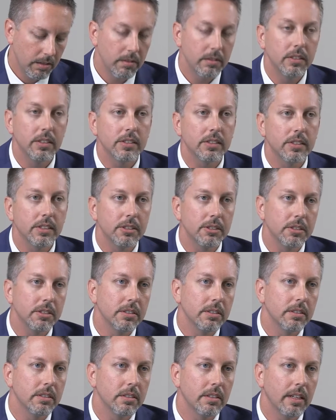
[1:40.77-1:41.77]

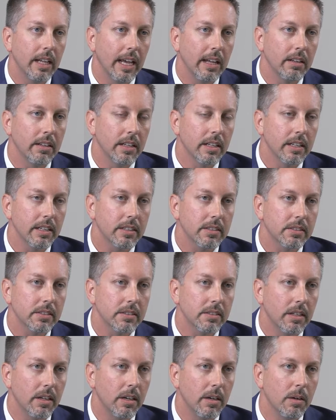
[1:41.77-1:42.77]
decision analytics
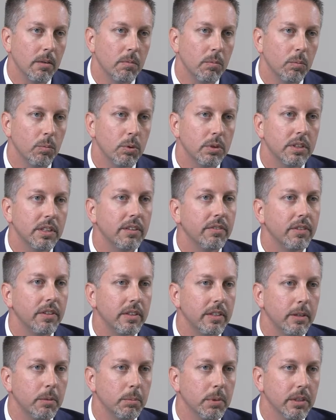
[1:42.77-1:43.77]
would give you
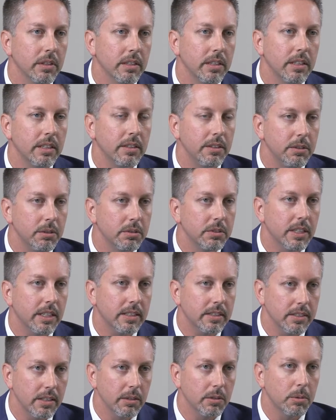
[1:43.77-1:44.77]
the ability to use
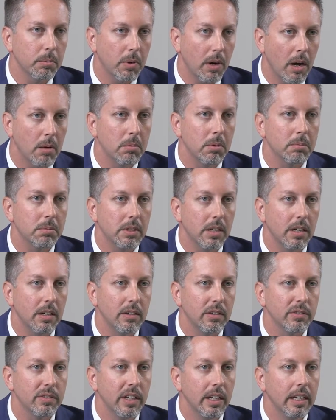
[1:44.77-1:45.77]
Excel to problem
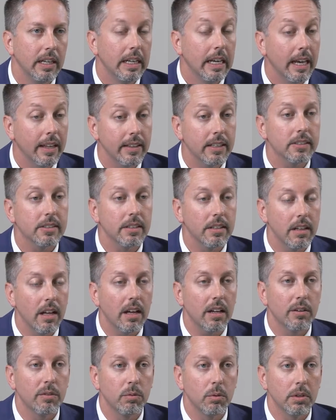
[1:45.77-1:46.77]
solve, and that's a
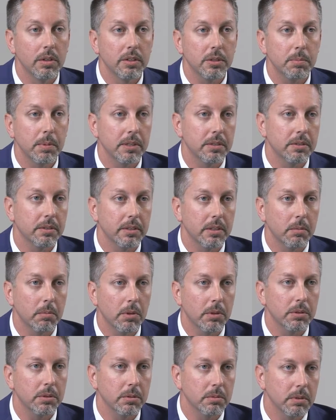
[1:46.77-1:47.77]
lot of what especially
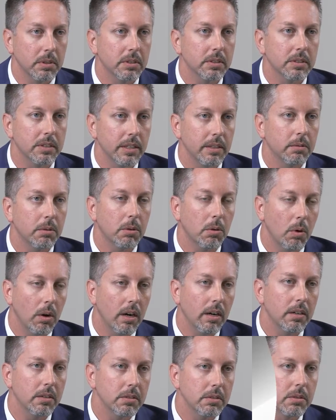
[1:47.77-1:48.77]
commercial real estate
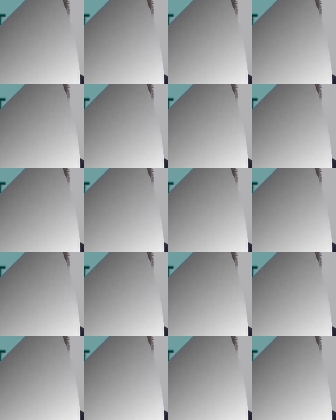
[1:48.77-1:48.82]
requires.